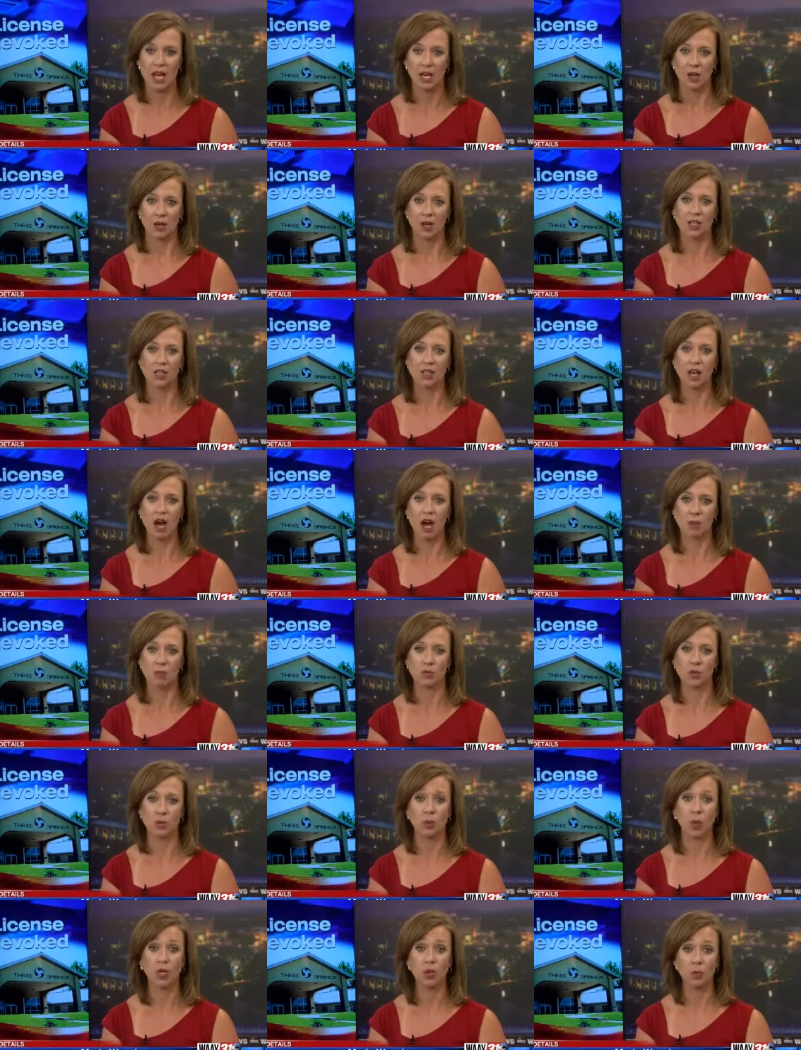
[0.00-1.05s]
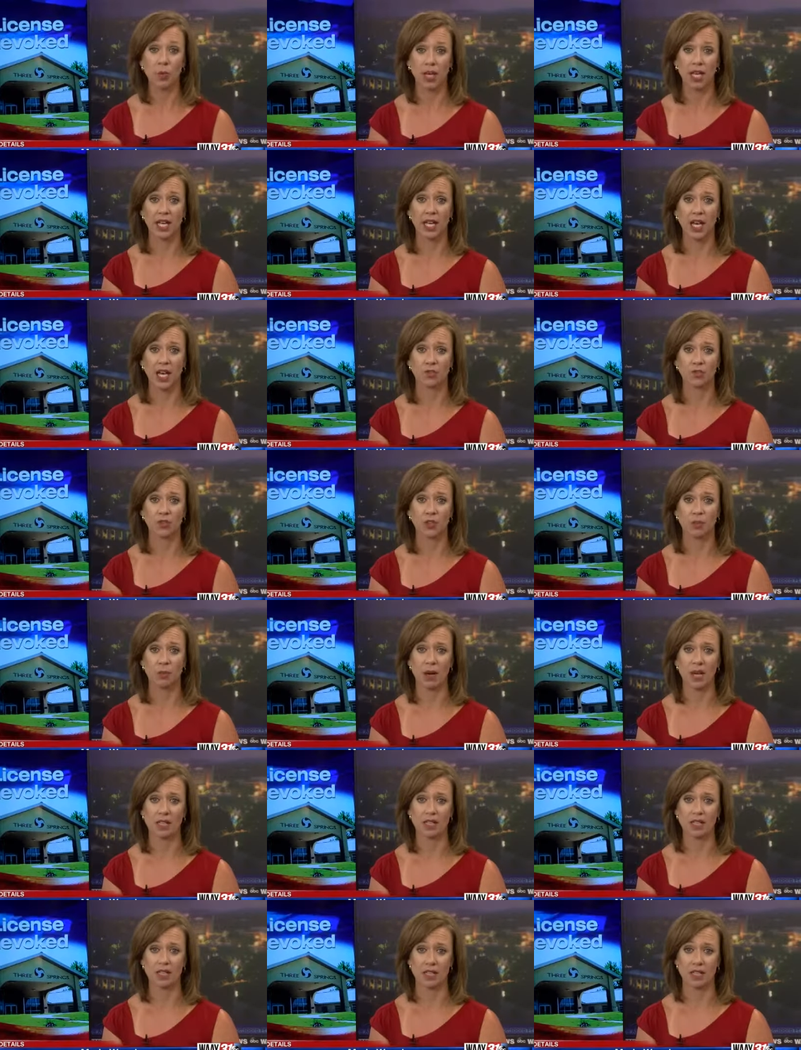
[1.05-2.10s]
Now, this comes one week after
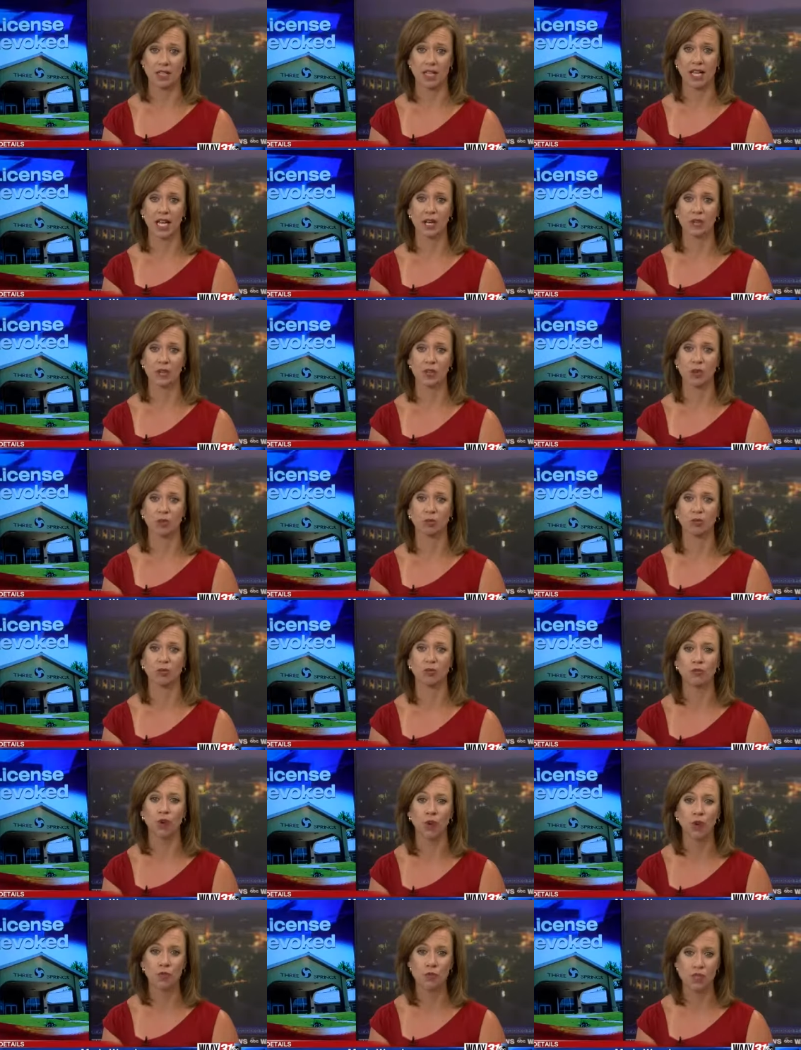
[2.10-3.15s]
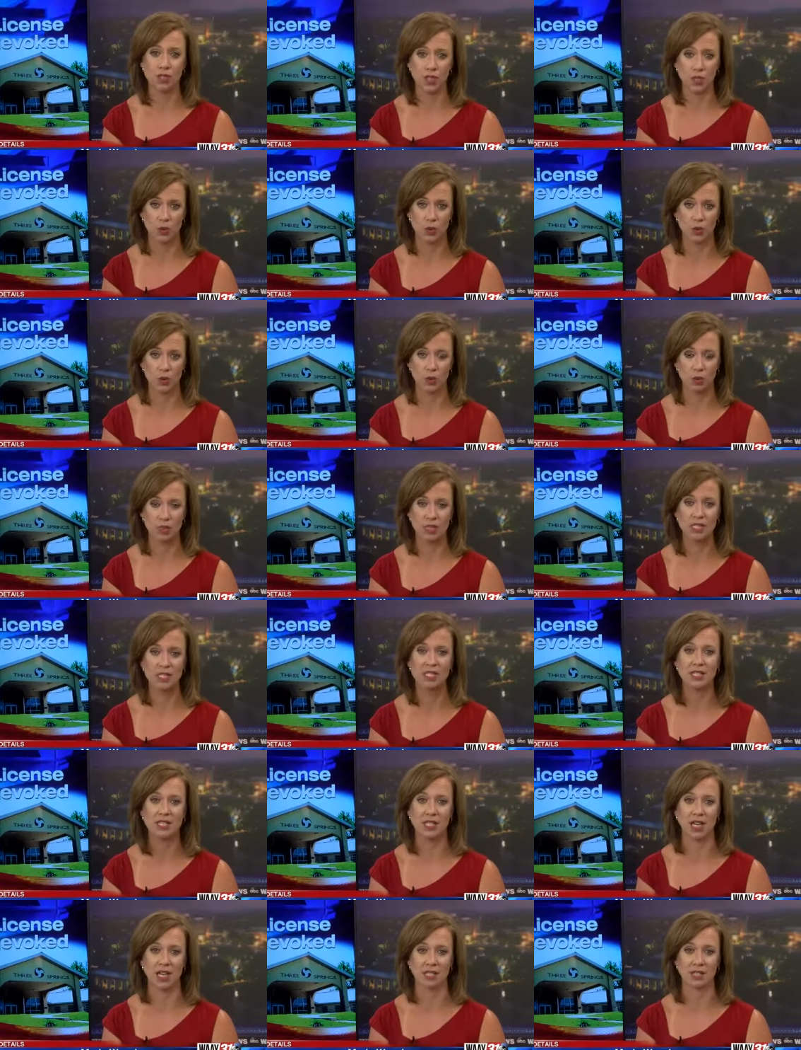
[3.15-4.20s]
Madison City Council revoked Sequel's
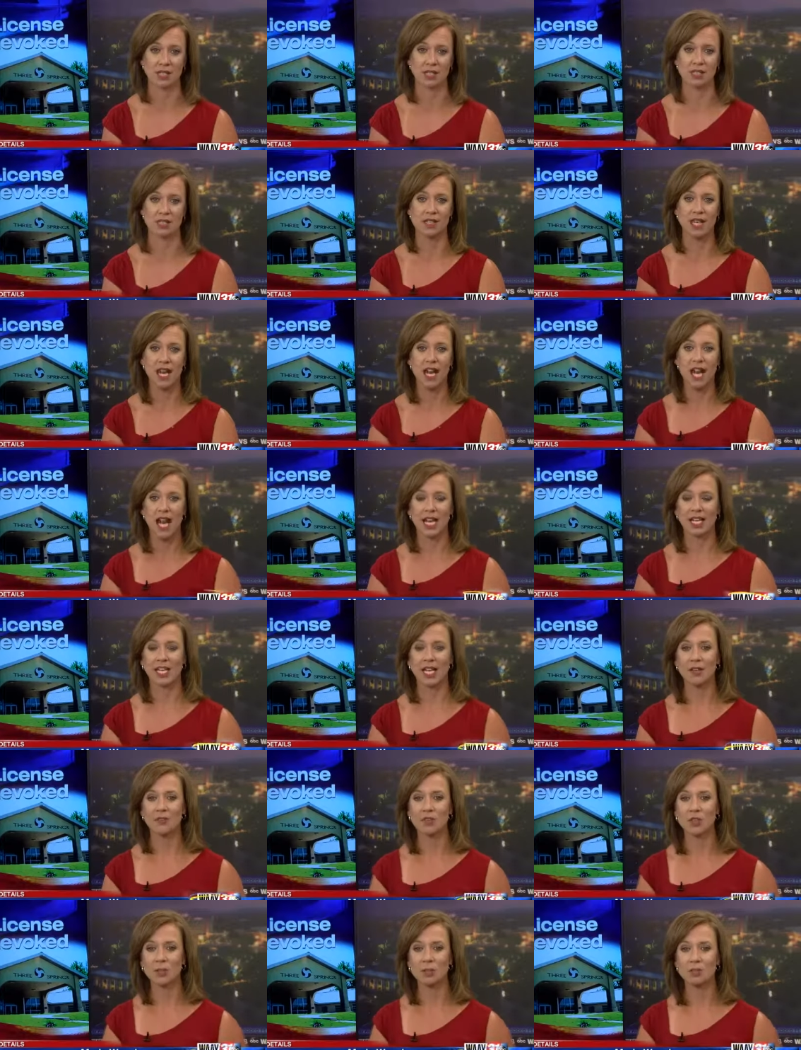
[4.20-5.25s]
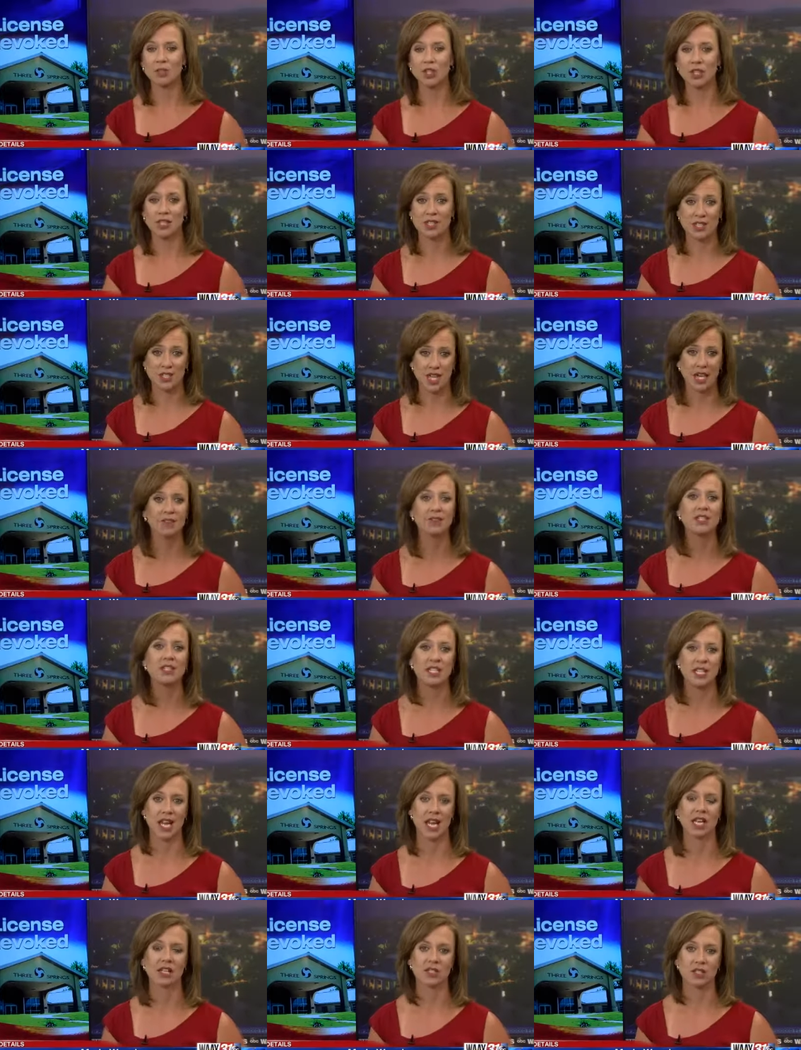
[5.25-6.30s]
business license and gave them just seven
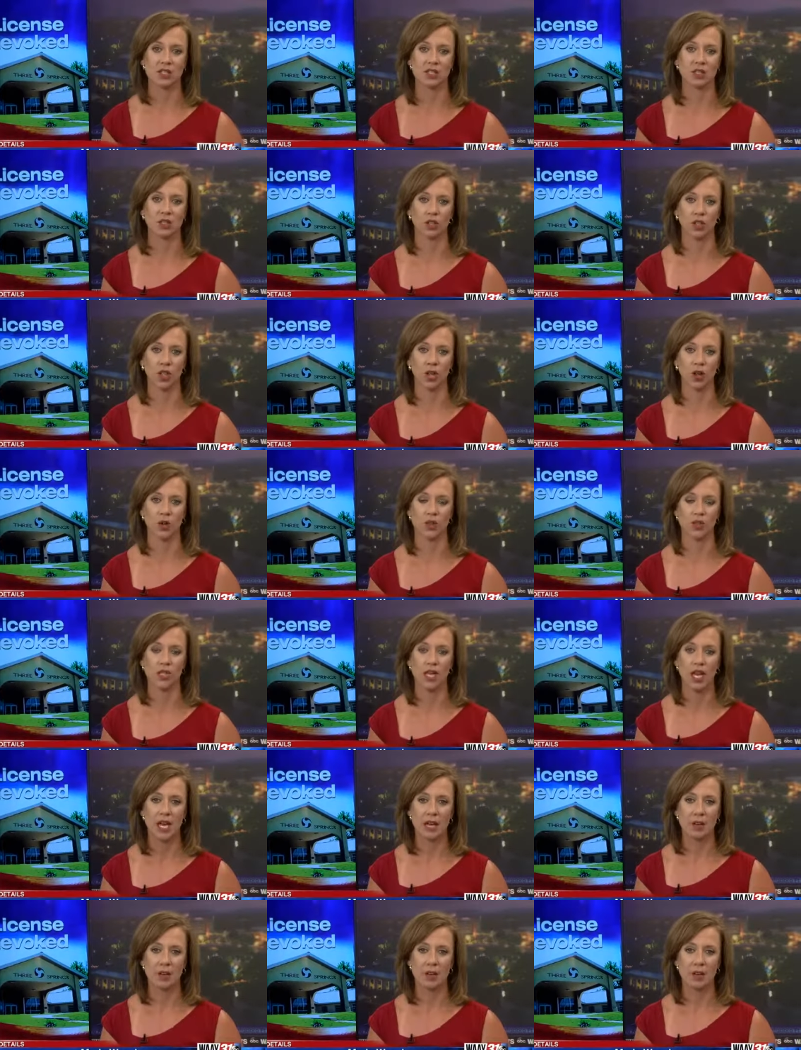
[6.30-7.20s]
days to close.